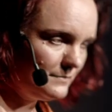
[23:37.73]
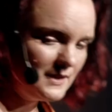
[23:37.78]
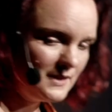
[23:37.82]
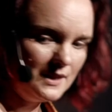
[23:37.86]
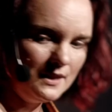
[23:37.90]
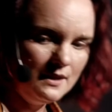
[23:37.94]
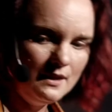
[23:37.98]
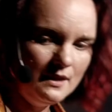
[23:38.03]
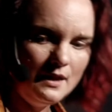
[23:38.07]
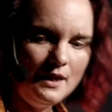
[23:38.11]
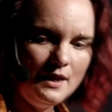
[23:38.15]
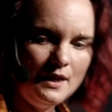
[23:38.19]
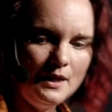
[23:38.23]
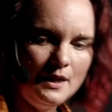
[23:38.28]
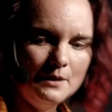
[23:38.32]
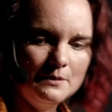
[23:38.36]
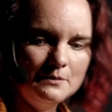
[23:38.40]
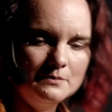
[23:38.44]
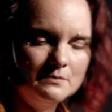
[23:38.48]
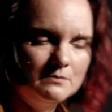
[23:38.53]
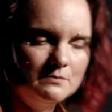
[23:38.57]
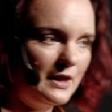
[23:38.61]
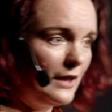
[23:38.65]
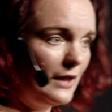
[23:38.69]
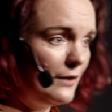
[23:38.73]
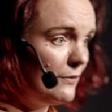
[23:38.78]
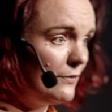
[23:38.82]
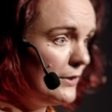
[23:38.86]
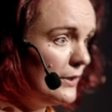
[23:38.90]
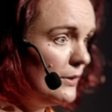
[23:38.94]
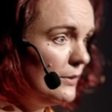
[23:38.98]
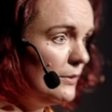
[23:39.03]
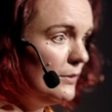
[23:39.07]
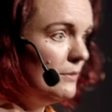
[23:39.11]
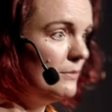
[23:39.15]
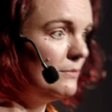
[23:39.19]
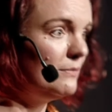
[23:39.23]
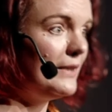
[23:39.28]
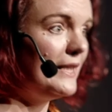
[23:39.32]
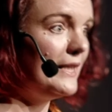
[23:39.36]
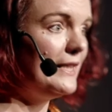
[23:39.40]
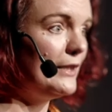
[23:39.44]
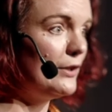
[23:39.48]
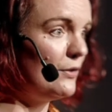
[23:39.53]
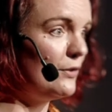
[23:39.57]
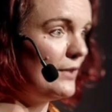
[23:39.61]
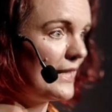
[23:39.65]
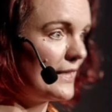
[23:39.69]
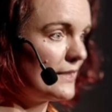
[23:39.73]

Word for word: uh, if you, in your next